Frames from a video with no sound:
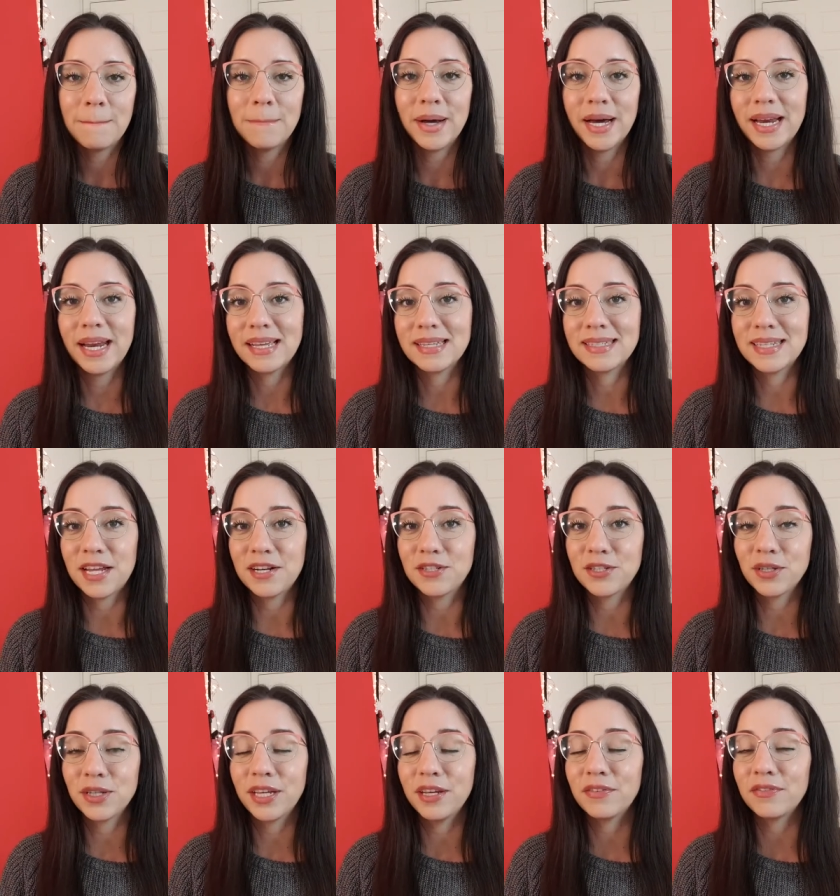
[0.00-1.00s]
But
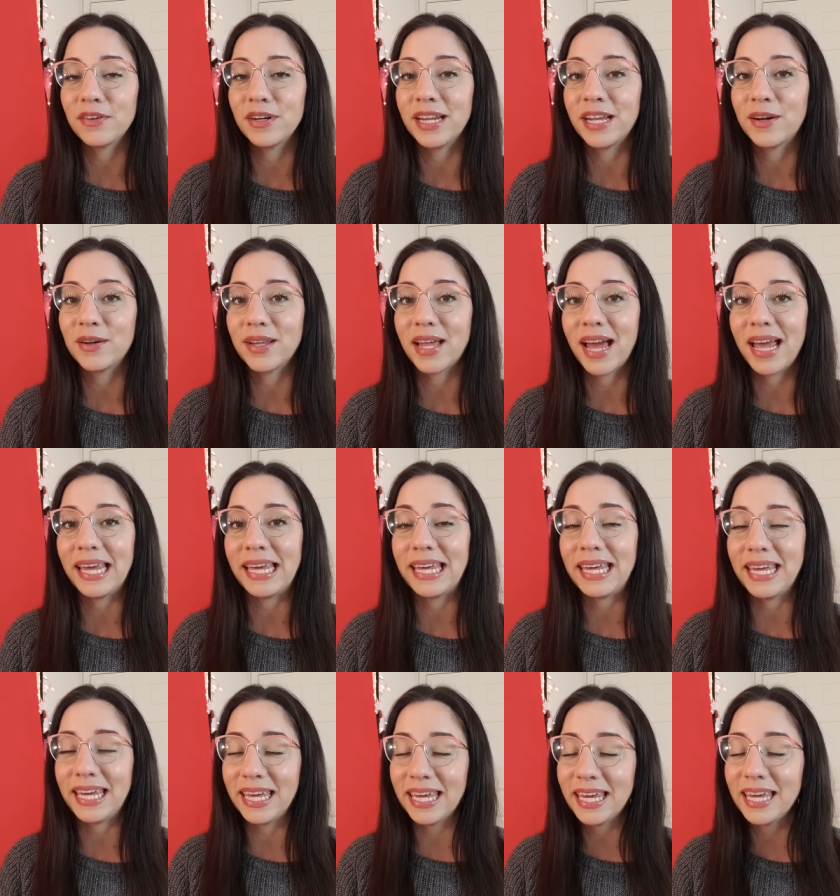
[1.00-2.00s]
essentially, for Nikolai,
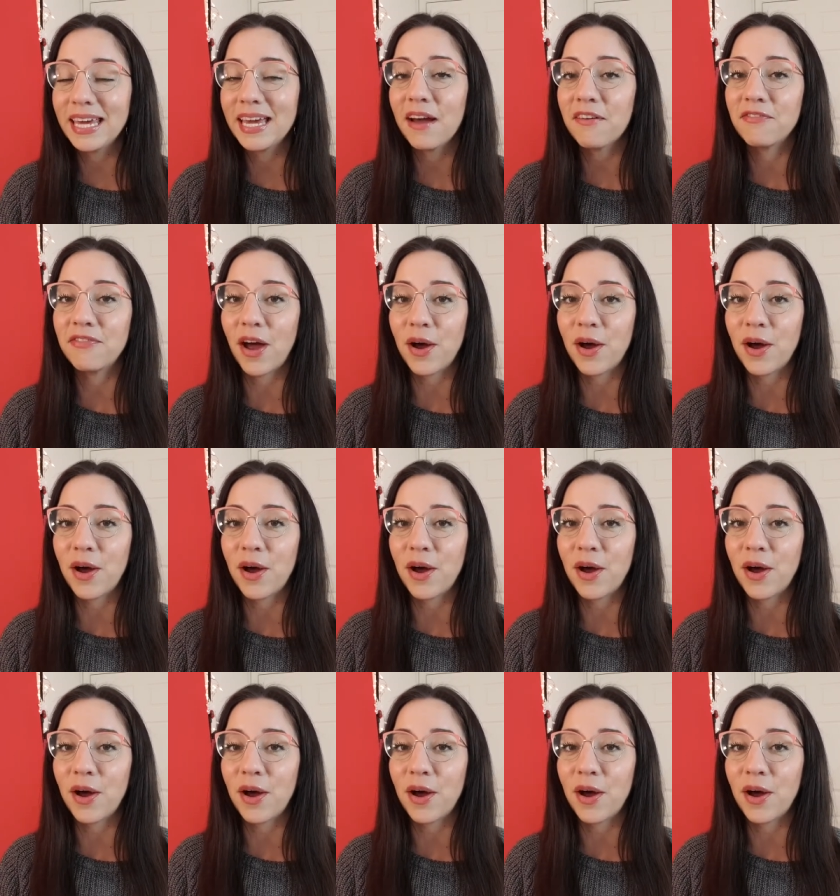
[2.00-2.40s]
he